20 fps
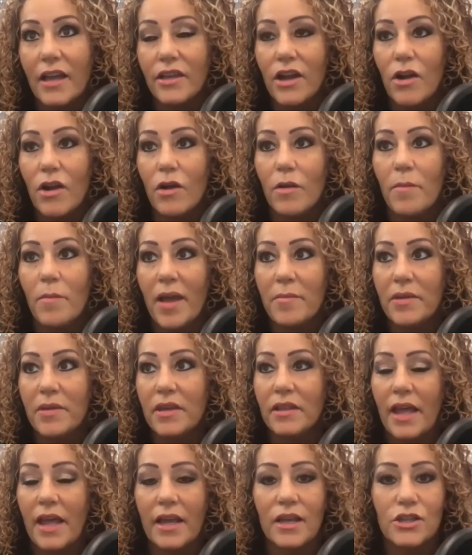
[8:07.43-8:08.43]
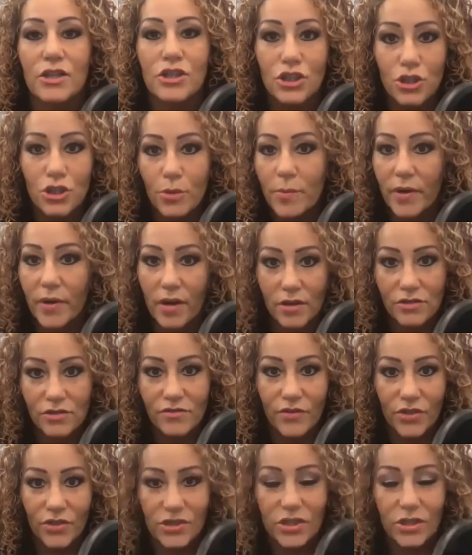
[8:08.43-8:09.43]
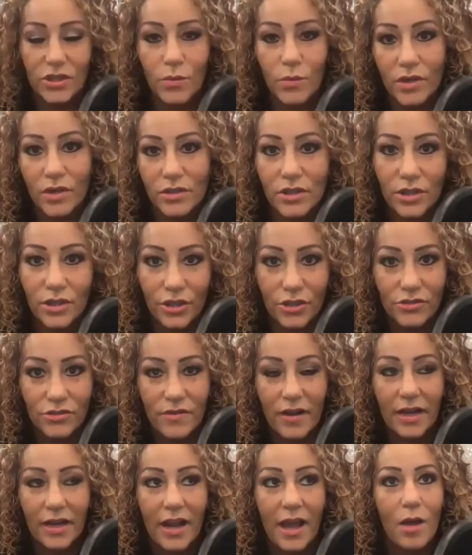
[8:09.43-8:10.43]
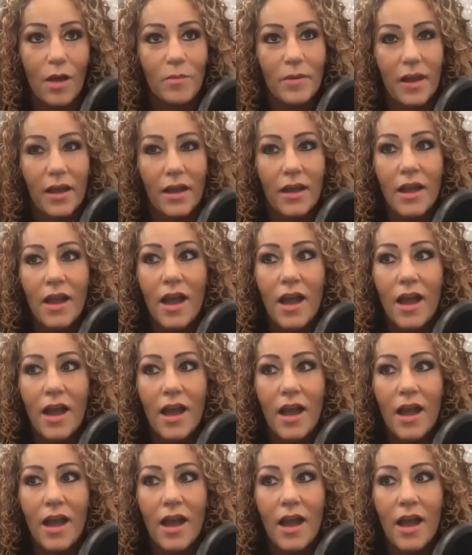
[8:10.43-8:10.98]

it might be like a super controversial word to use right now, but